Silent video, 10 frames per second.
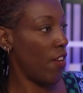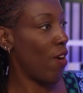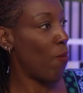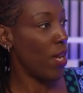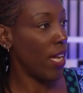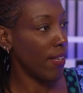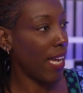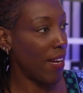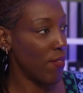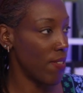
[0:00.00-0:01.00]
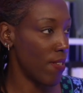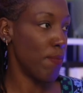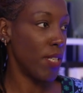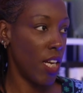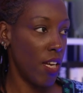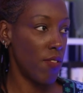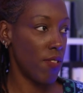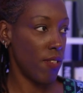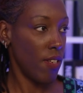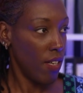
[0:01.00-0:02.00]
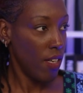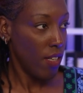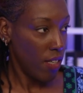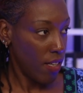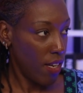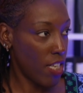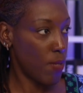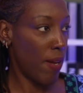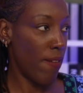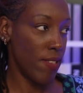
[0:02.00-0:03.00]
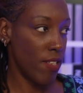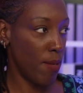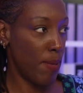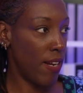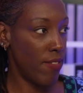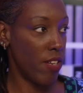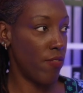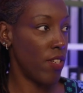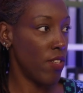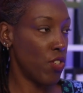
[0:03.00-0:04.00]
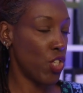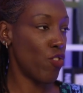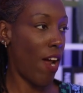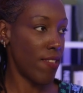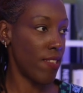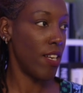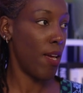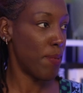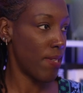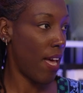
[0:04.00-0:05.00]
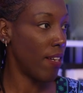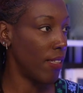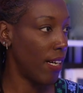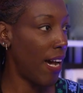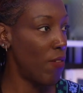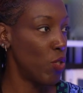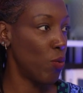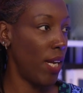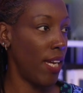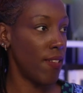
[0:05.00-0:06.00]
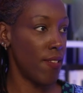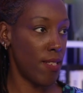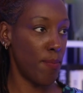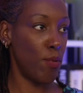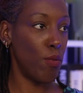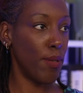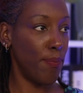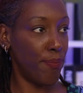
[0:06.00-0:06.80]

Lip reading: when we encounter somebody who's experiencing a period of distress and upset? How do we support them?